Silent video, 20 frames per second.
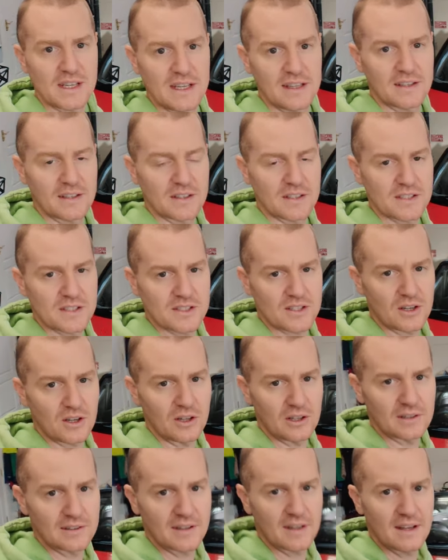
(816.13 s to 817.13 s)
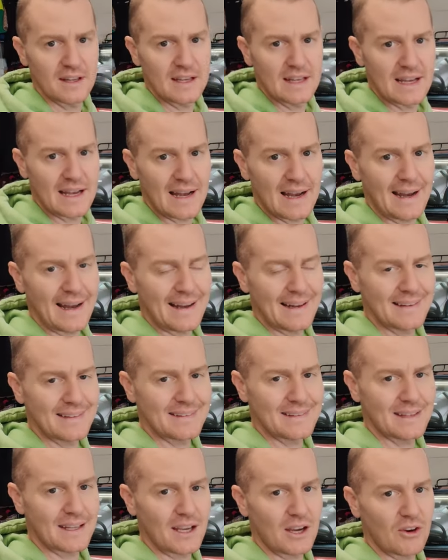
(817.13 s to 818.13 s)
seat installed,
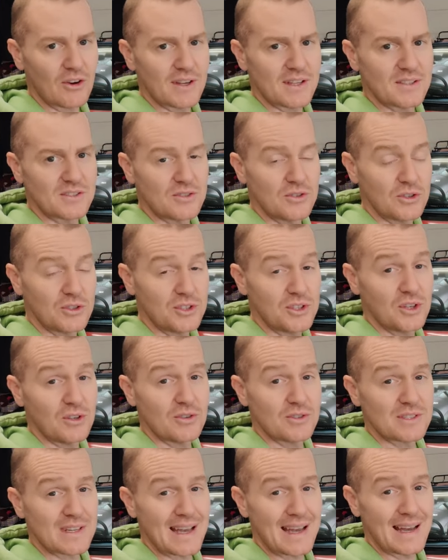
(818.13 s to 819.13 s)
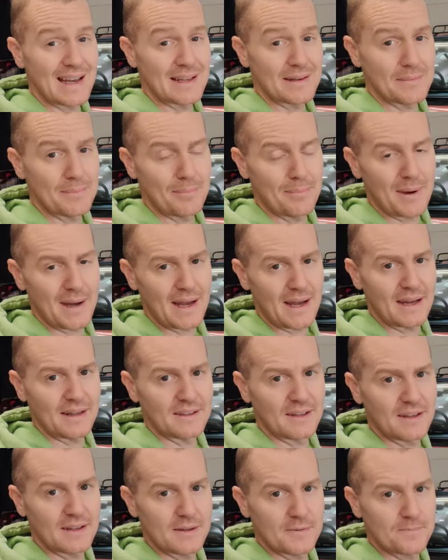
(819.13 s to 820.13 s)
and there is good news and
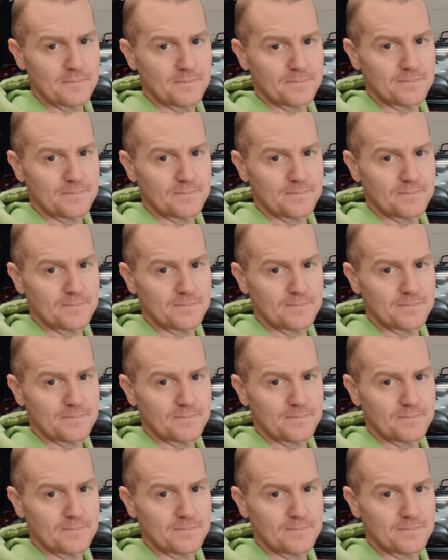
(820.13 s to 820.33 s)
bad.